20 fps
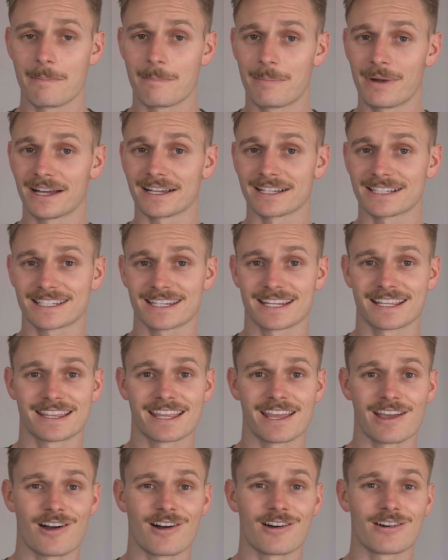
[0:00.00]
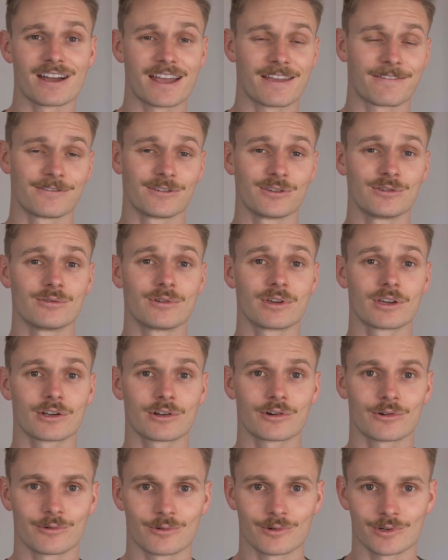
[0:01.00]
But there are a few
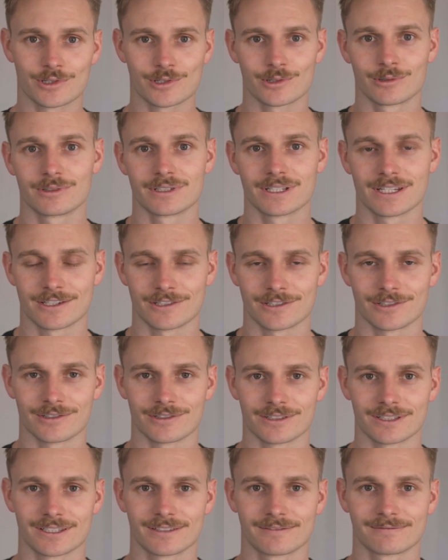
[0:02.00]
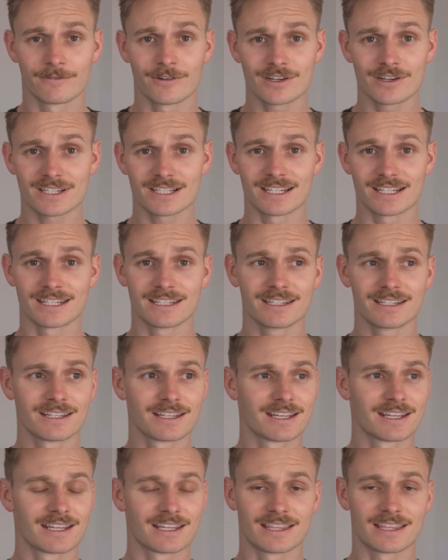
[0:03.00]
crucial issues. Firstly,
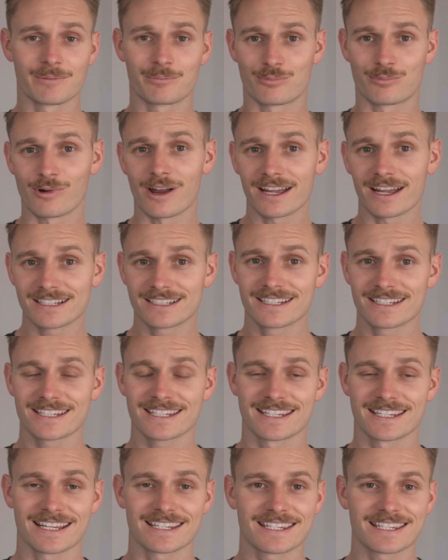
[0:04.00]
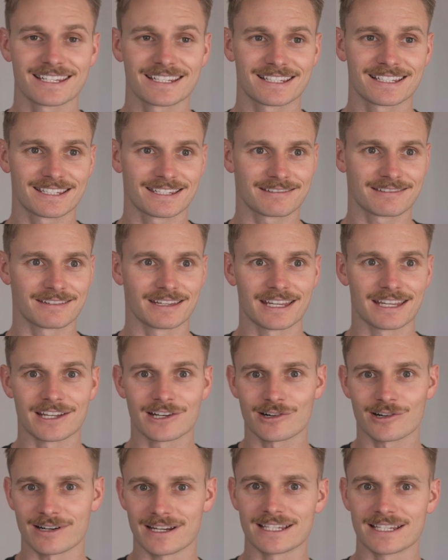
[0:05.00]
the brightness doesn't
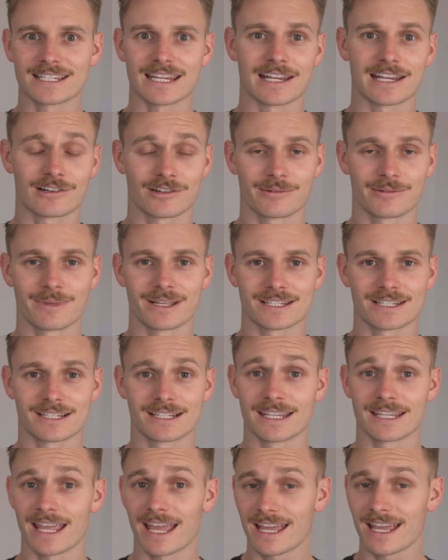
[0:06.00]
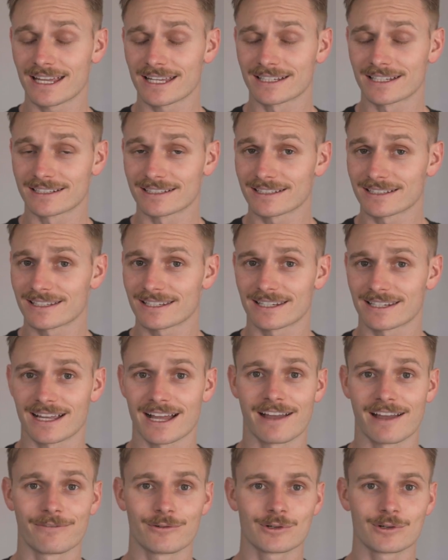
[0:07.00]
increase incrementally, and
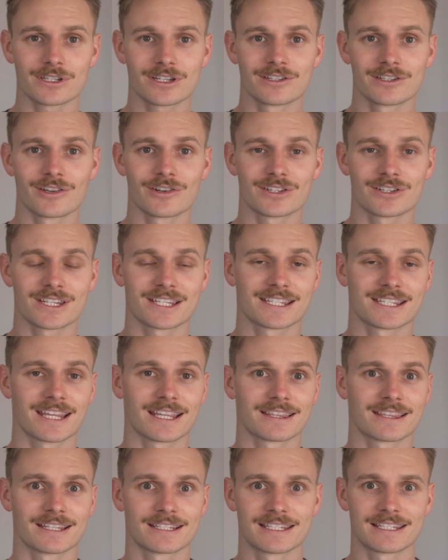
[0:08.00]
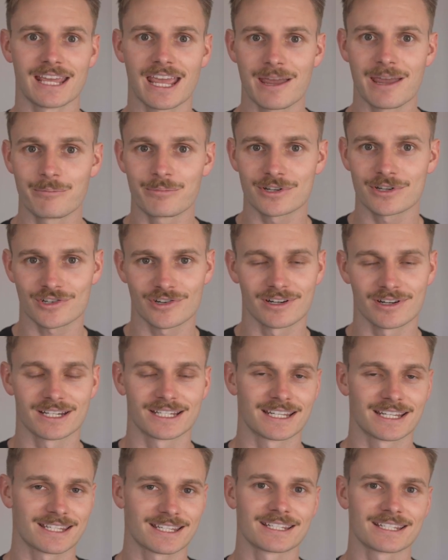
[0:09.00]
I've also noticed that the temperature
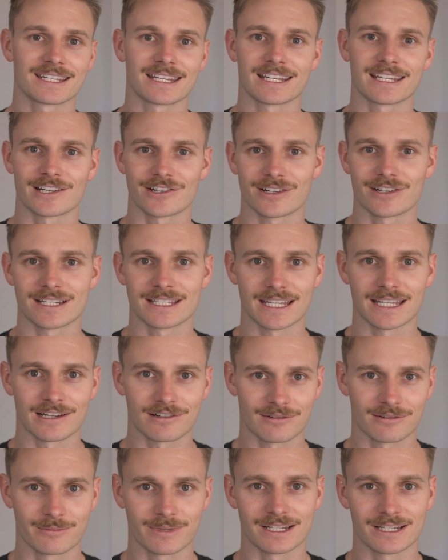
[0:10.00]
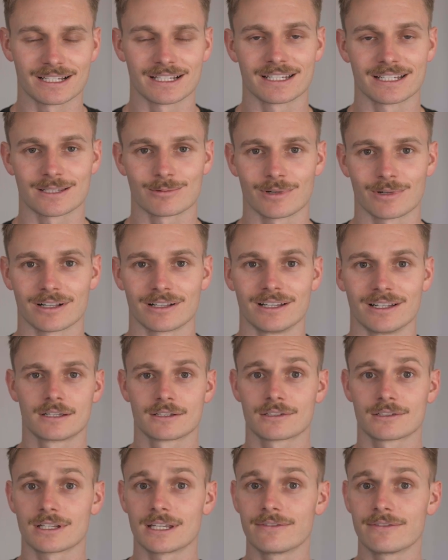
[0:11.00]
doesn't increase incrementally as well.
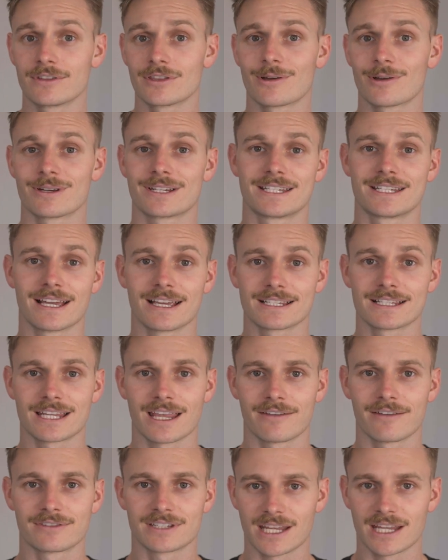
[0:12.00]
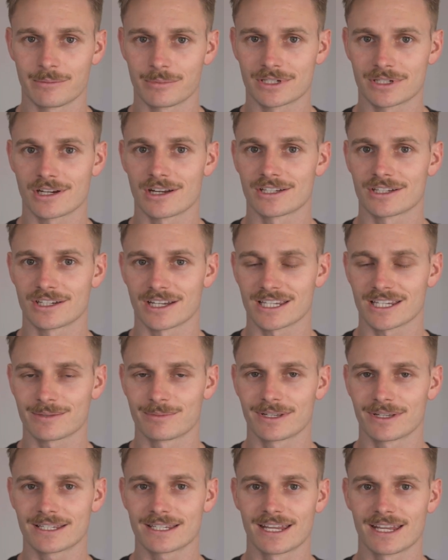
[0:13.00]
So even though it does have temperature
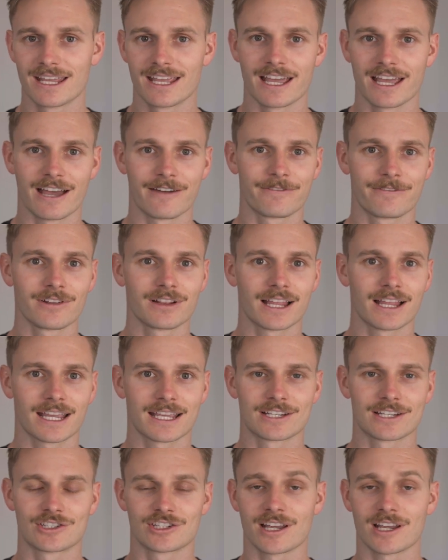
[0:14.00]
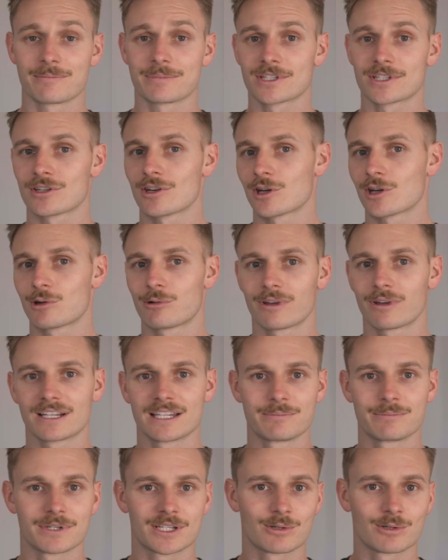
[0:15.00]
adjustment, I feel like it jumps so
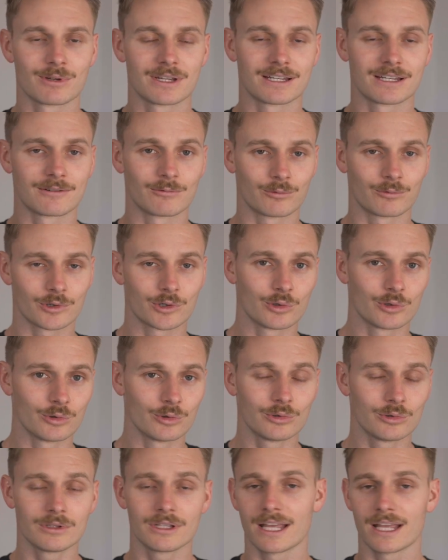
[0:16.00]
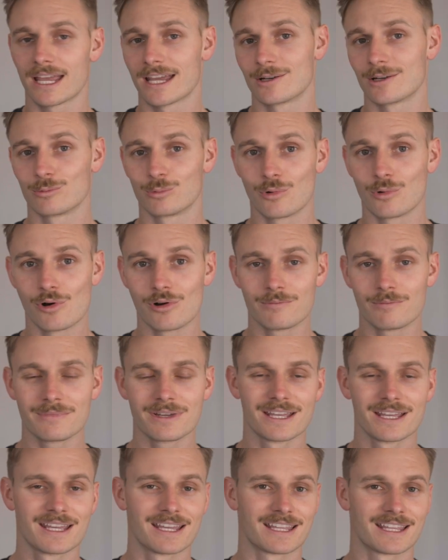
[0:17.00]
quickly between cool and warm
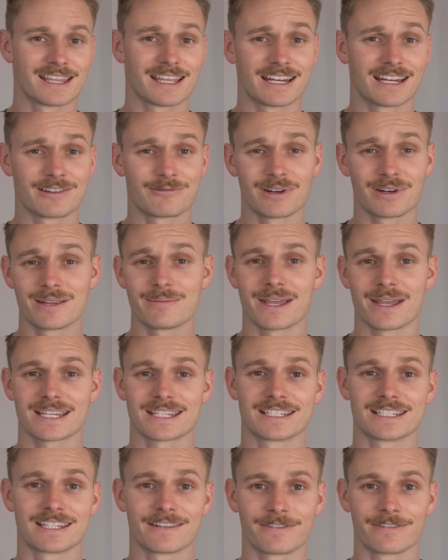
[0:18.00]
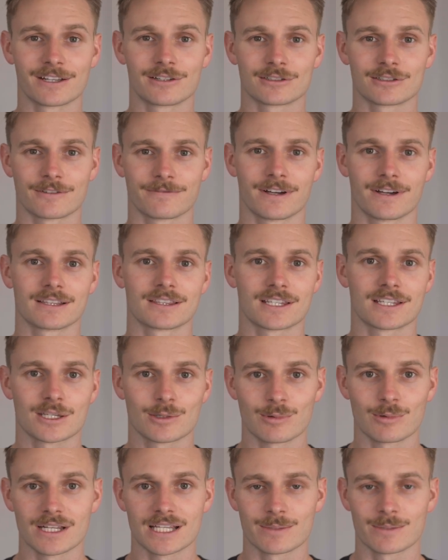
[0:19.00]
that it really makes it difficult to find the
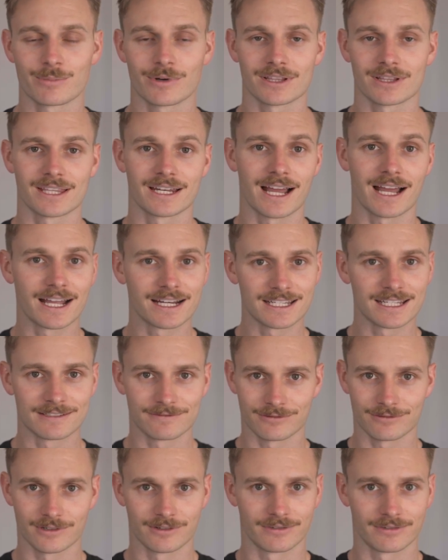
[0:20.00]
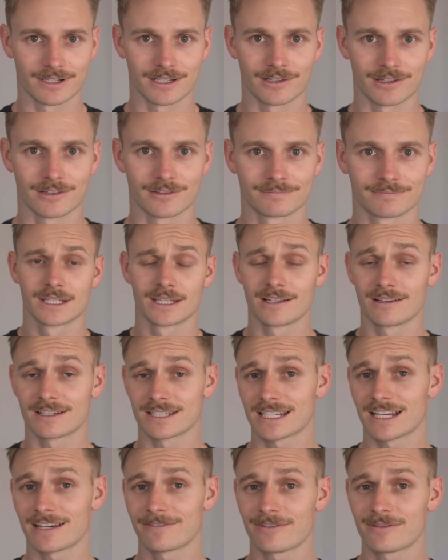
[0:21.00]
sweet spot that I need for a video. Now,
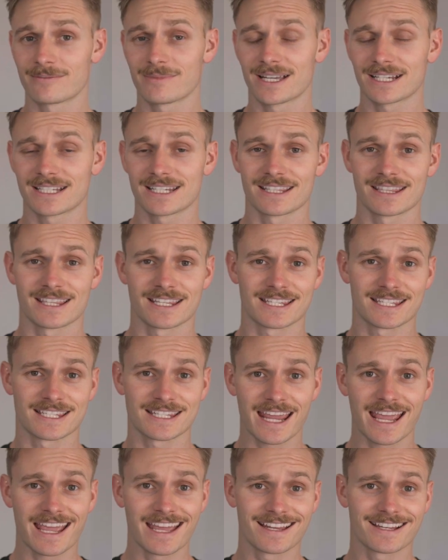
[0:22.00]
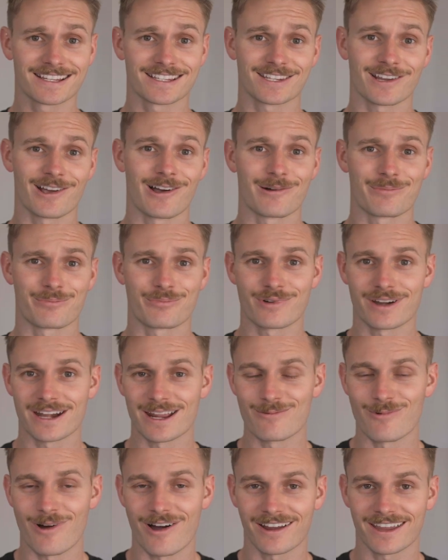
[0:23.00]
aside from that, the stands are
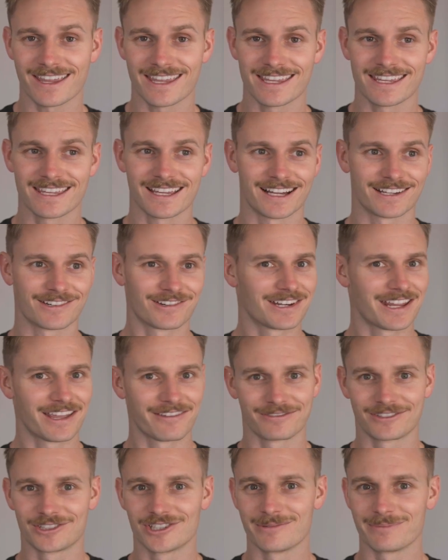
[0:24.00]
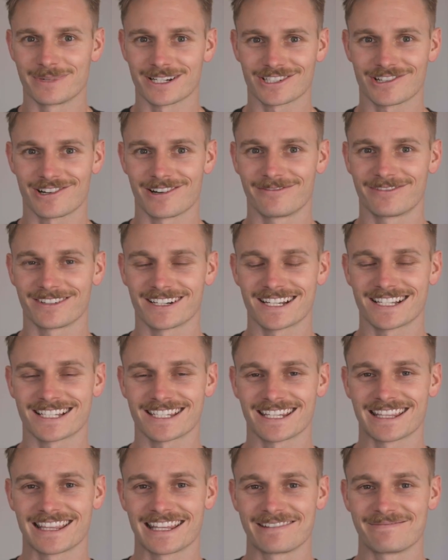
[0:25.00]
pretty wonky. I don't have too much
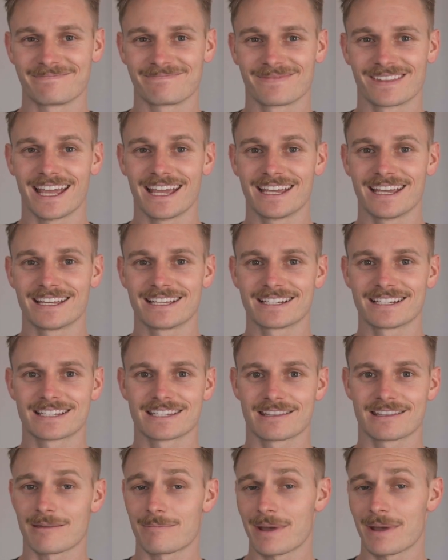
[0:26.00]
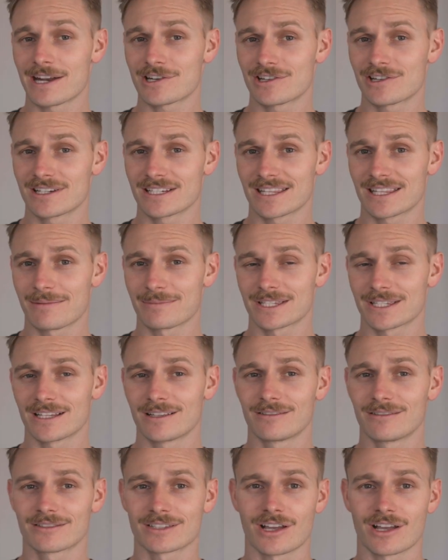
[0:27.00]
confidence in them, and the batteries
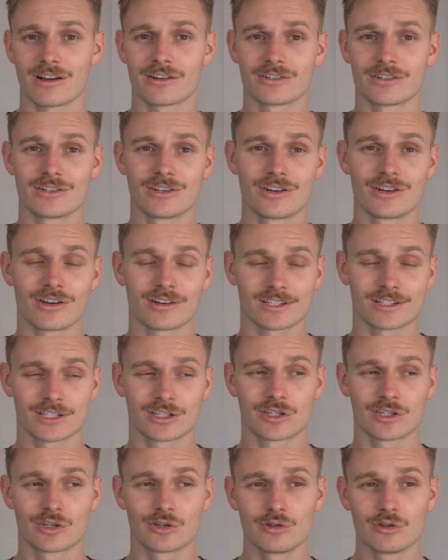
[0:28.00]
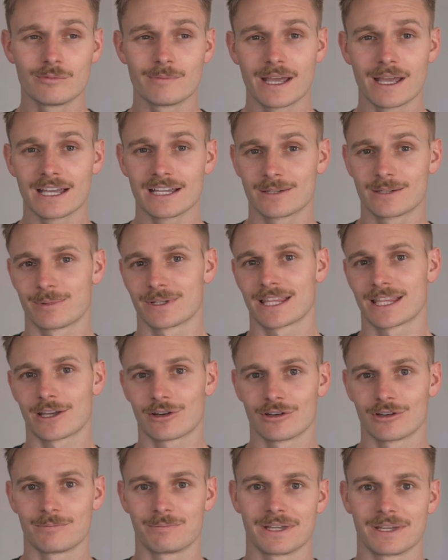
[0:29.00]
themselves are not too bad, but they
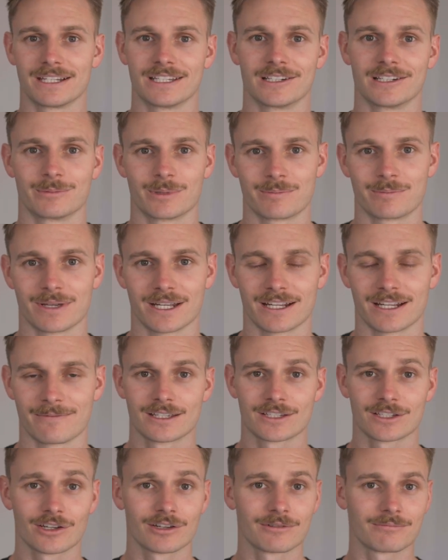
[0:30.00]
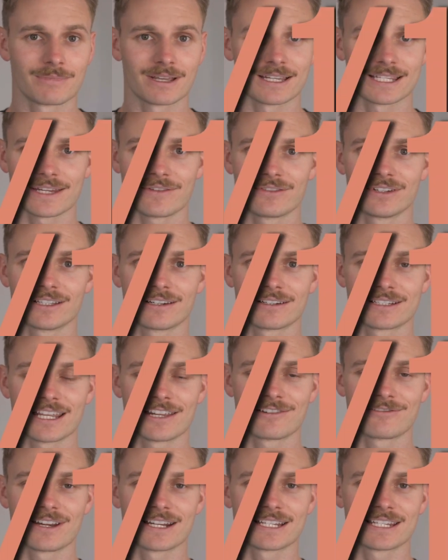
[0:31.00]
could be a little bit better. So a 7 out of
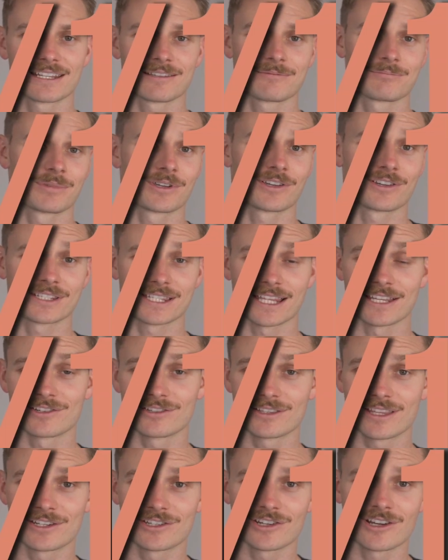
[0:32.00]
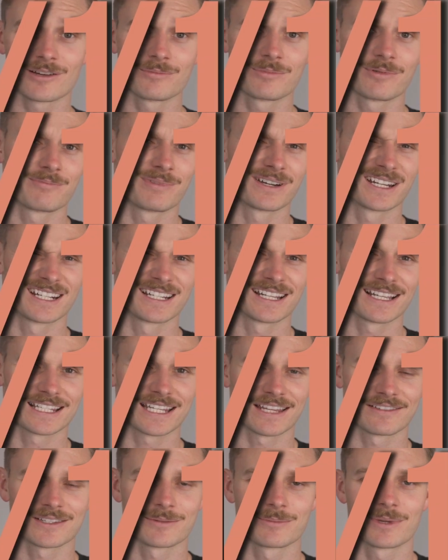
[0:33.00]
10 rating because they do their job, but it does
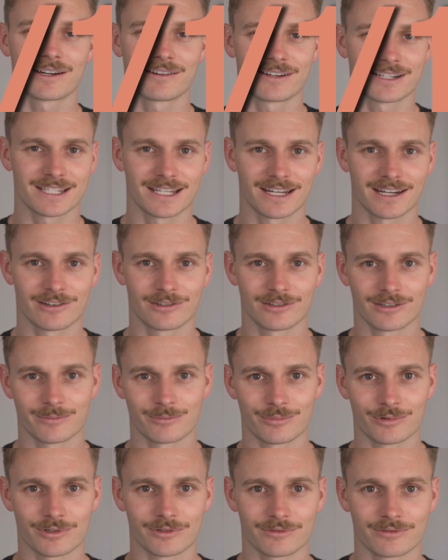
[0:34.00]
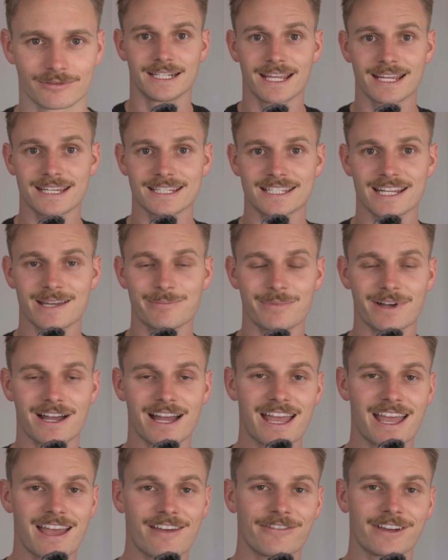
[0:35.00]
have some areas that it could improve. Next up, I
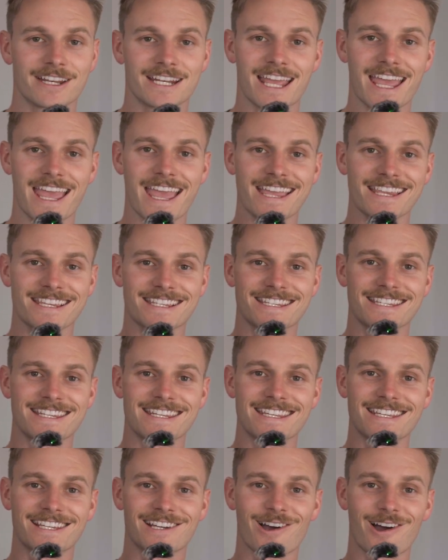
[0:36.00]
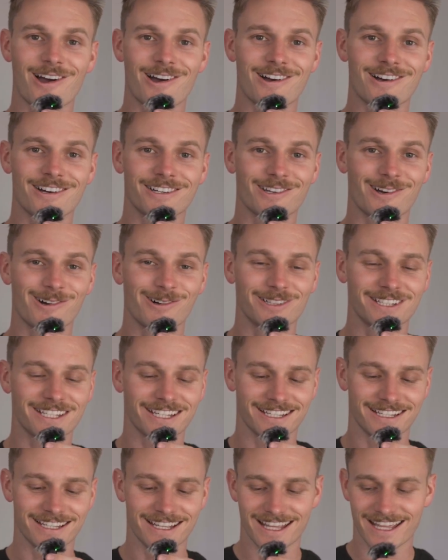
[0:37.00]
have an SD card
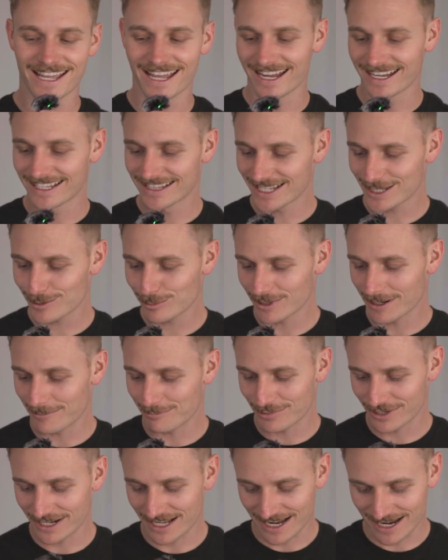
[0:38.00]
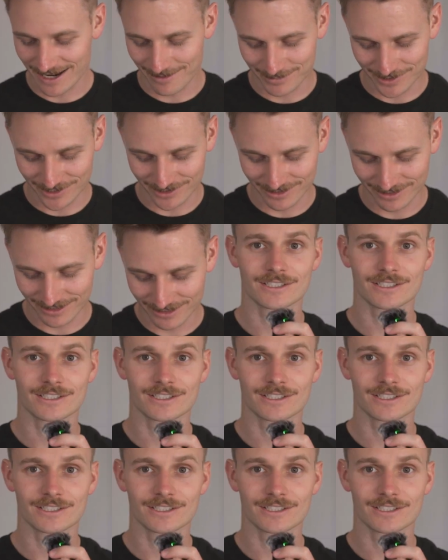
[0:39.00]
holder, and this one I'm pretty hyped on.